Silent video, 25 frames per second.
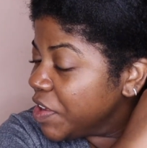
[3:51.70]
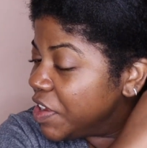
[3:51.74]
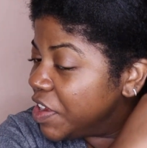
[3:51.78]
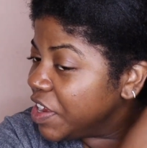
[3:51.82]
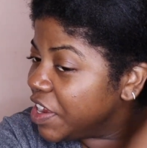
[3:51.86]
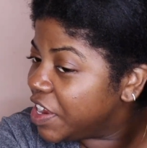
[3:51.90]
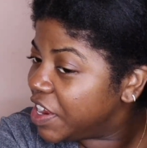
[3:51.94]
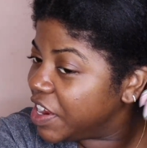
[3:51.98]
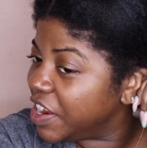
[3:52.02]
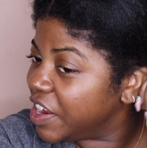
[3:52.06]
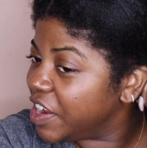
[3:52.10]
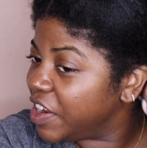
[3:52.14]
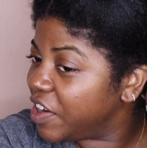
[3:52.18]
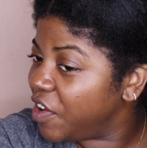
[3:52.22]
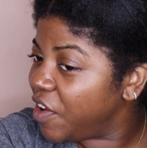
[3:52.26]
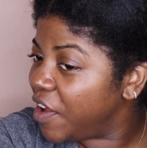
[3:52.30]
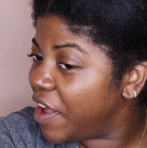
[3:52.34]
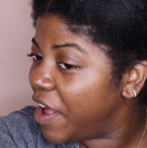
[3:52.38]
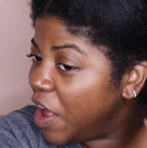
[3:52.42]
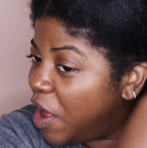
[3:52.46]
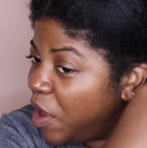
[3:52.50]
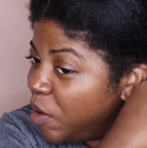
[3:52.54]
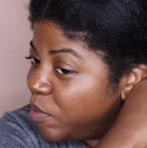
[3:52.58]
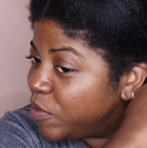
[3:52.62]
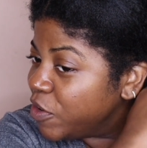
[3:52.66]
and it'll
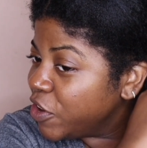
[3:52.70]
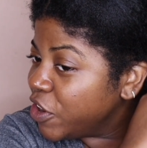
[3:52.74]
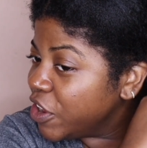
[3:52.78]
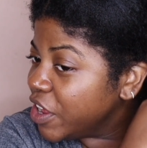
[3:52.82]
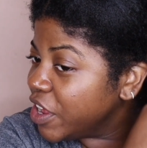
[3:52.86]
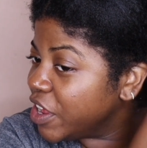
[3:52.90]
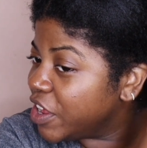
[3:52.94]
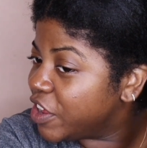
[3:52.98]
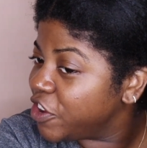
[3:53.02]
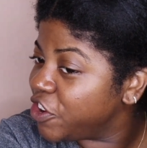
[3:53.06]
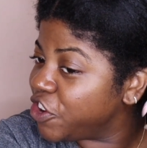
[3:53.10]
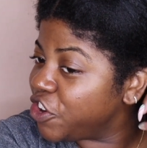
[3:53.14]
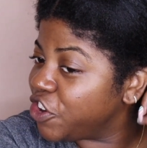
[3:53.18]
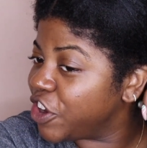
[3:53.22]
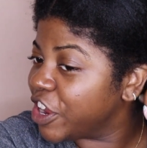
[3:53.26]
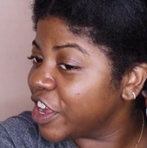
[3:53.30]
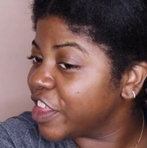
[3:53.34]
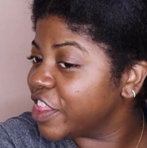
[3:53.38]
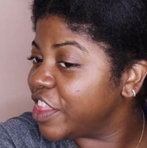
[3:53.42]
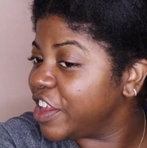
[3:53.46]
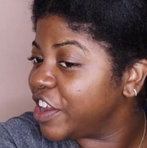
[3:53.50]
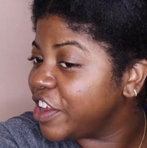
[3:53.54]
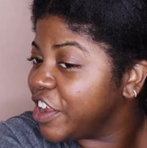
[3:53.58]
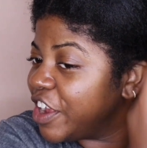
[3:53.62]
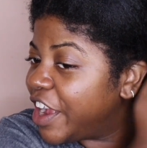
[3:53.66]
help to
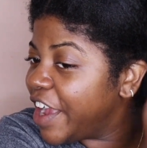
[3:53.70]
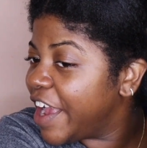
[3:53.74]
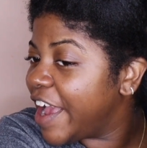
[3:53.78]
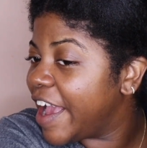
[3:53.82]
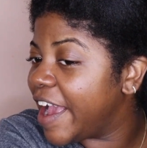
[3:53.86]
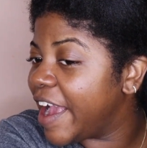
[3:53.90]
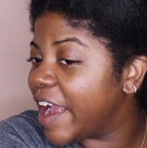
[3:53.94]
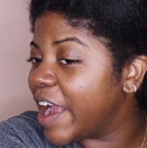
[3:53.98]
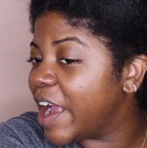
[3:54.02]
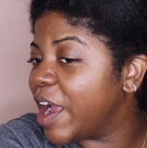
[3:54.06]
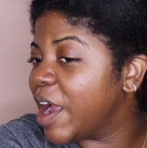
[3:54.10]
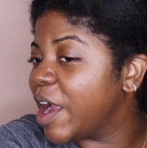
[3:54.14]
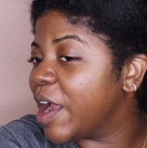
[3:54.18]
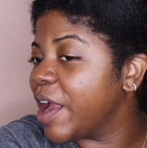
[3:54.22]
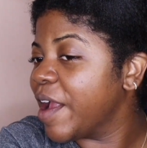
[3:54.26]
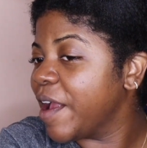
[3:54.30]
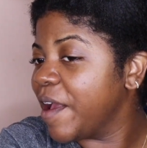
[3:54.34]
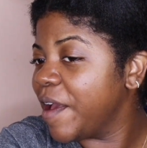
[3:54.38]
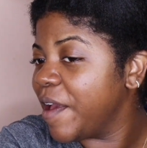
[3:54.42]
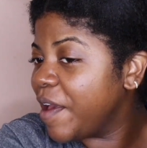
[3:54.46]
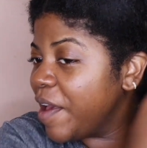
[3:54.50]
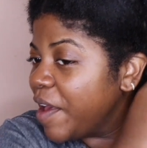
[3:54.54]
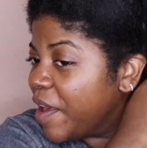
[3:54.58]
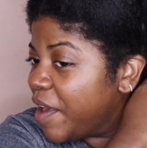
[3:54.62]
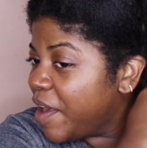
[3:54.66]
strengthen your hair,
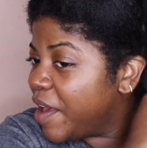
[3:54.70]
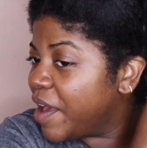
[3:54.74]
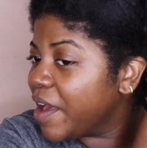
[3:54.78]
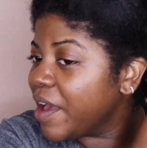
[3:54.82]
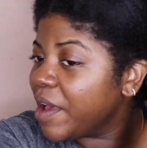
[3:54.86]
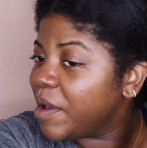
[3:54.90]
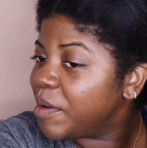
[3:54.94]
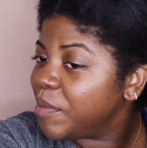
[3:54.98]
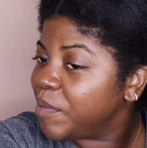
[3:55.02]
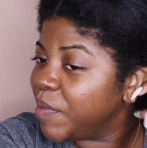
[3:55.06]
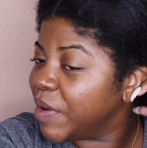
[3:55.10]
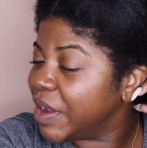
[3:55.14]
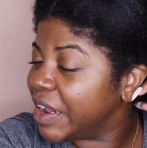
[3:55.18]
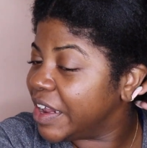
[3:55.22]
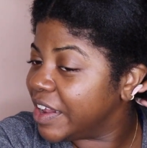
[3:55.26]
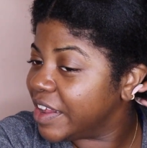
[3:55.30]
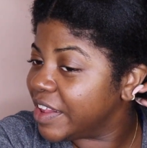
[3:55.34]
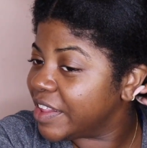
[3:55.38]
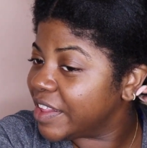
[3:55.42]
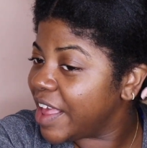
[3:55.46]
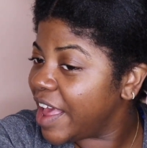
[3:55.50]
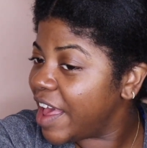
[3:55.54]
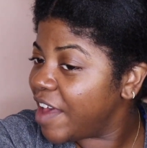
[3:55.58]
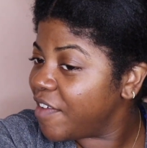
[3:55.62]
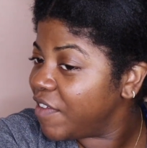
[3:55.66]
but it
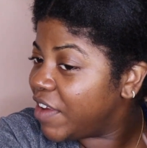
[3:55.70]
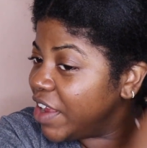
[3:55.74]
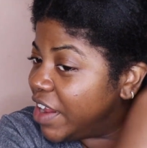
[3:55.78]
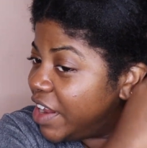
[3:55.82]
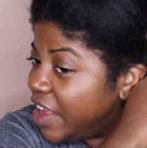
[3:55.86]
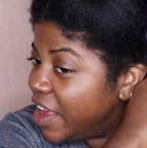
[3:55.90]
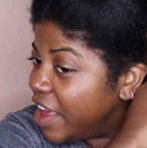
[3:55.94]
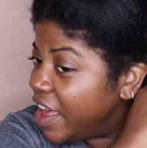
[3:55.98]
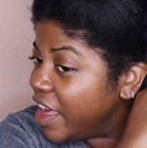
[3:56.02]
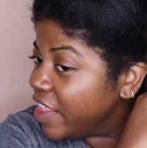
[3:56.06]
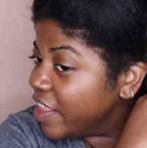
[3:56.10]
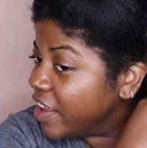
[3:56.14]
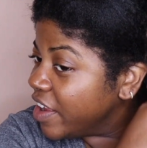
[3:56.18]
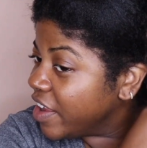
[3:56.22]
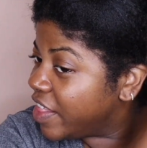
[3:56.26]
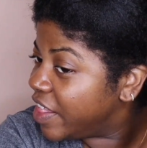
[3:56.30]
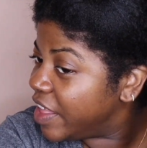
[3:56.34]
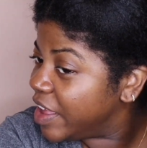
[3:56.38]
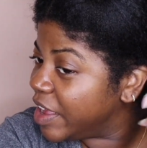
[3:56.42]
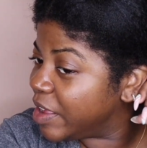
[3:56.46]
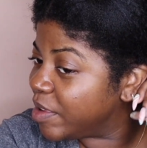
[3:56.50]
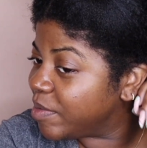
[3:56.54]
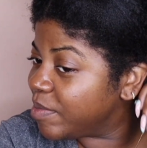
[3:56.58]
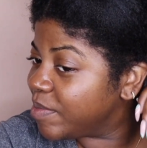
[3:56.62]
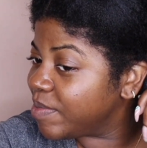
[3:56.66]
doesn't have any other
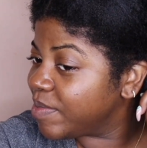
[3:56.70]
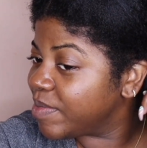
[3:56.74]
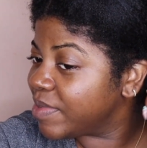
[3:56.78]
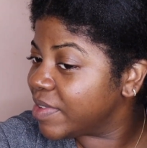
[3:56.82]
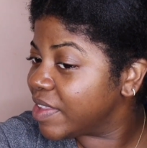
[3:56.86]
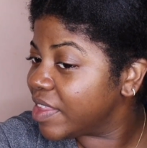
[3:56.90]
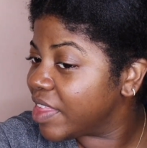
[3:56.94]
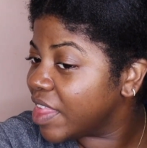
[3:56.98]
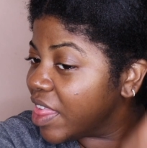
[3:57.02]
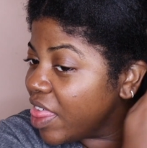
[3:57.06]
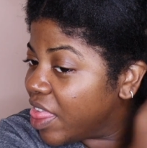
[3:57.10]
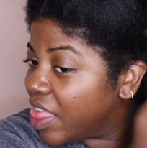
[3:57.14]
claims.